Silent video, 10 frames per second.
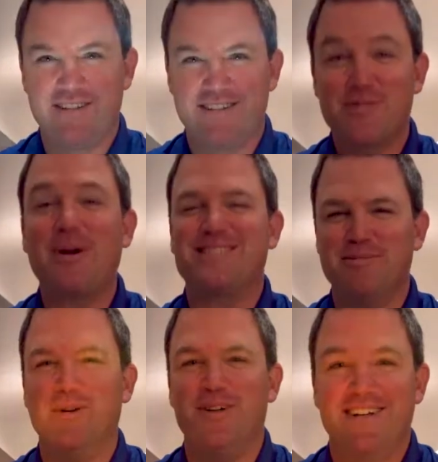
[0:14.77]

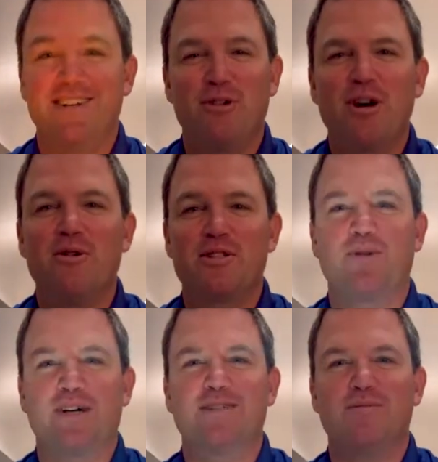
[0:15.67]
Squexible. We'll go with
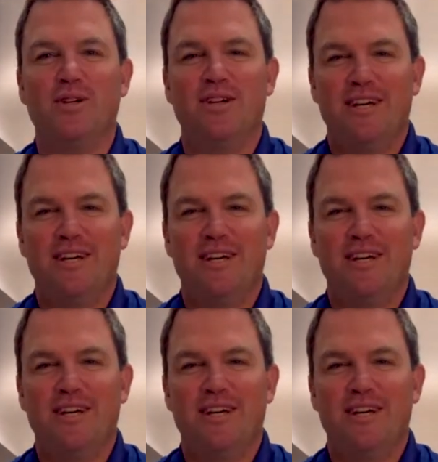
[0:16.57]
squexible.